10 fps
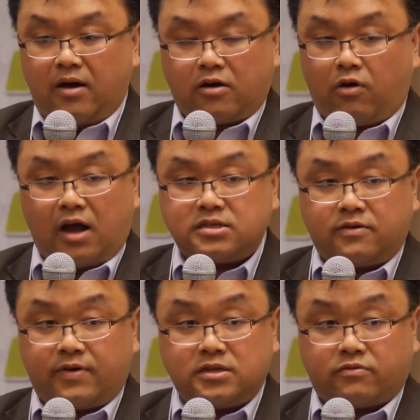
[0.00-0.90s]
across
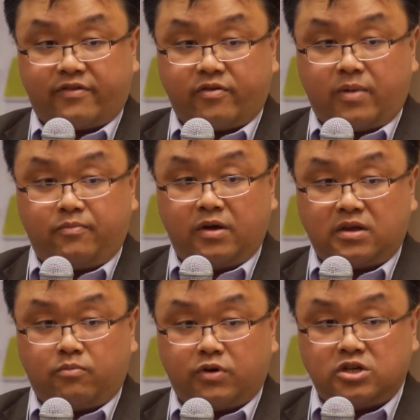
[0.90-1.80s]
the Fraser River, but
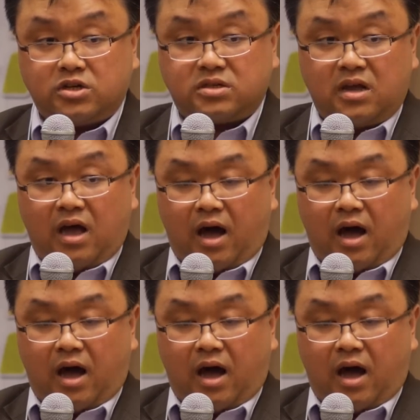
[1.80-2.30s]
building bridges